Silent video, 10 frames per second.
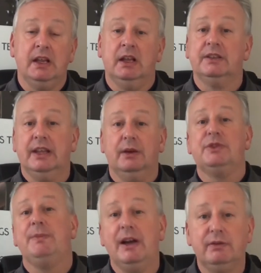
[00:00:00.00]
So that
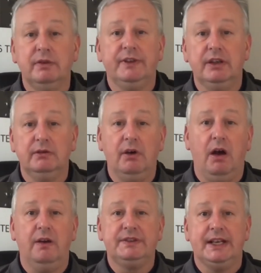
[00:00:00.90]
was my review
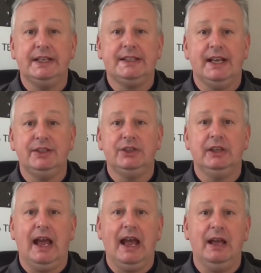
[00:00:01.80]
of
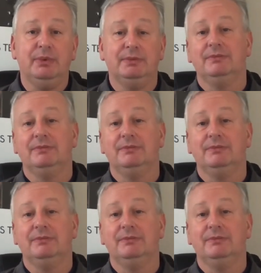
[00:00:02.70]
TennisTension App.